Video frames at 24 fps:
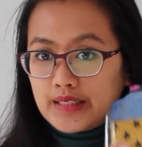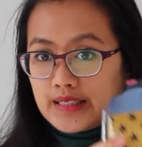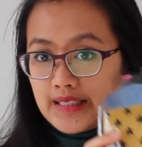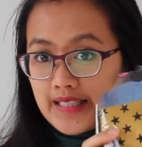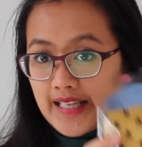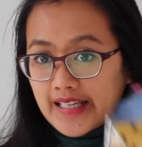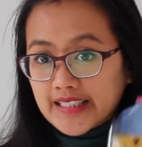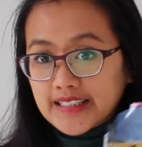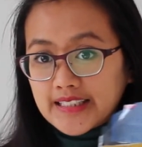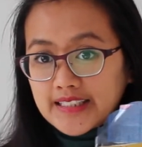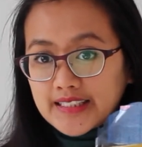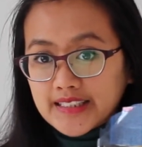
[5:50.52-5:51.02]

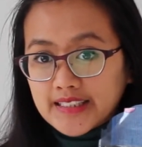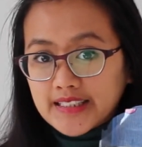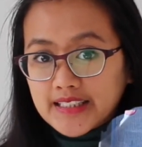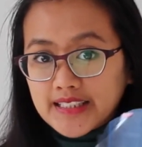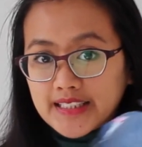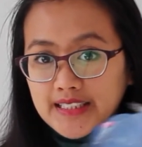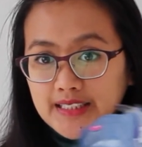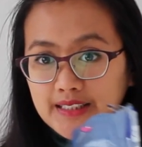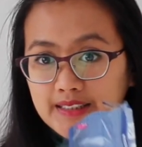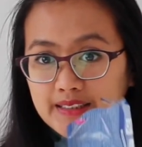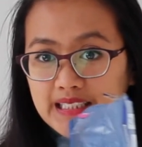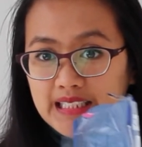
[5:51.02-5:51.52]

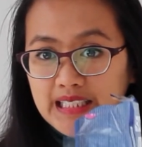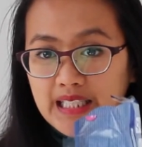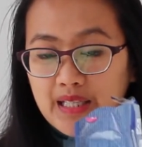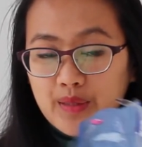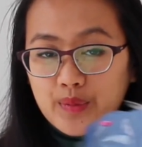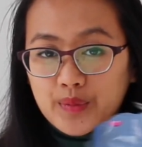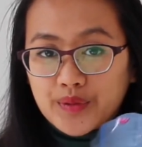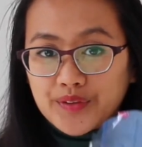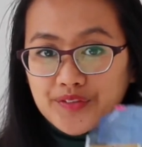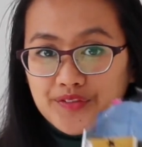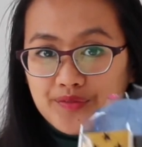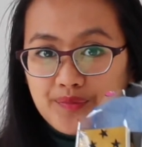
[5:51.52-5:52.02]
less
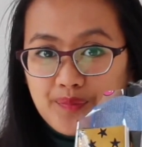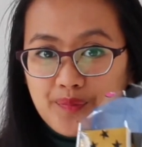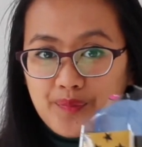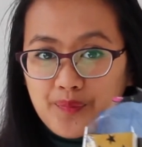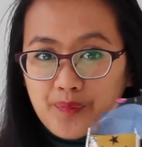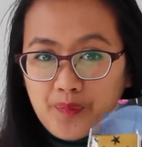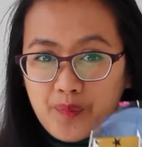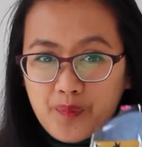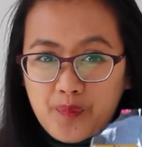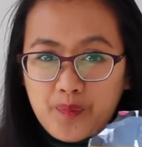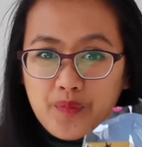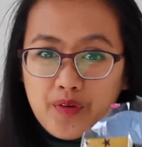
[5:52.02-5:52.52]
with
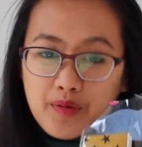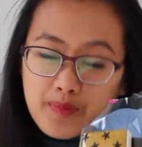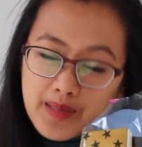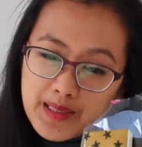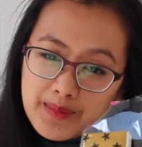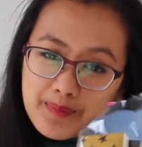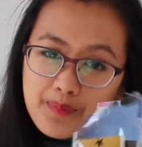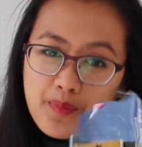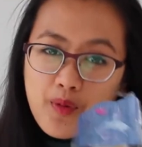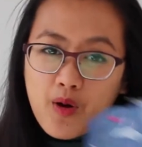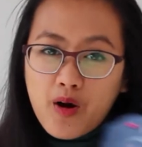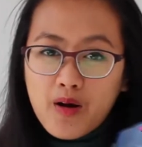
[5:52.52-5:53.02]
a
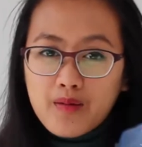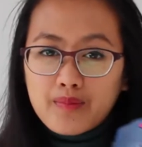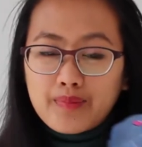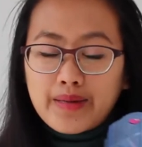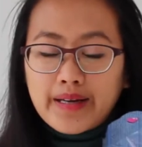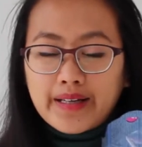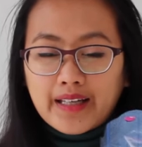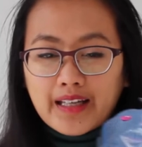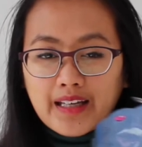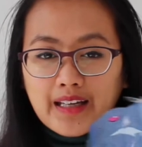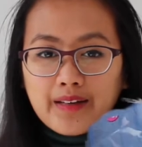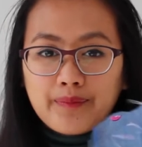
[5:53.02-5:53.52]
bit more
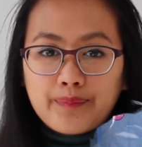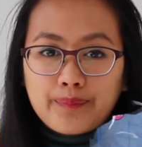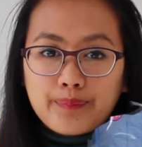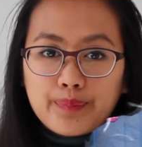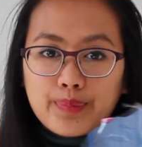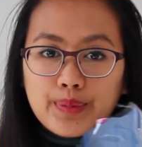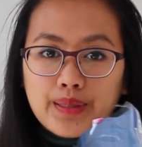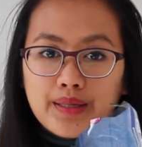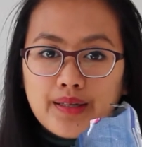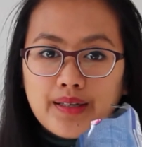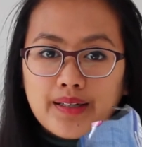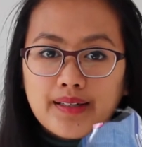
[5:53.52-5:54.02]
money,
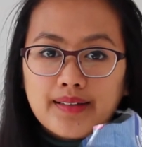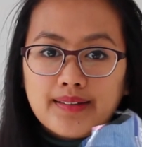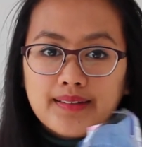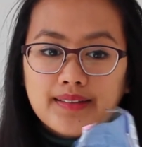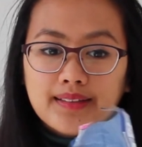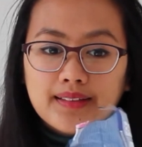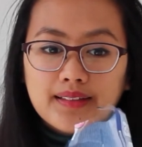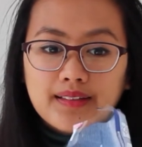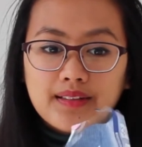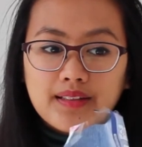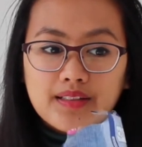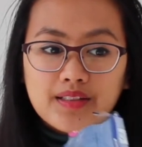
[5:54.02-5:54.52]

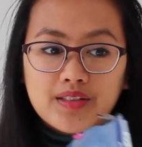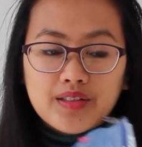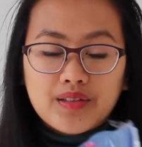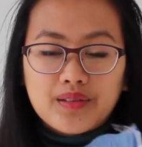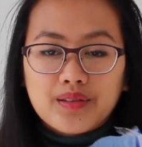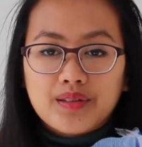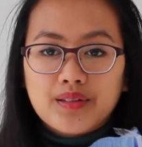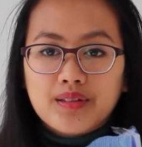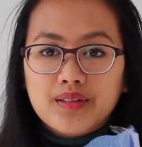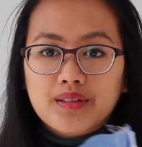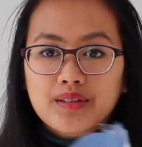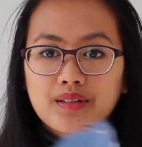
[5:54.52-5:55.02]
but it's
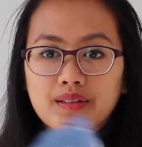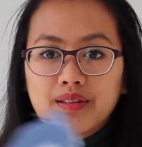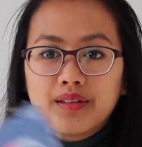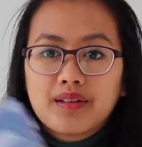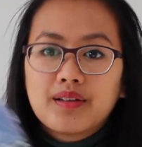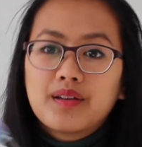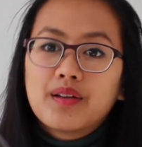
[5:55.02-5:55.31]
just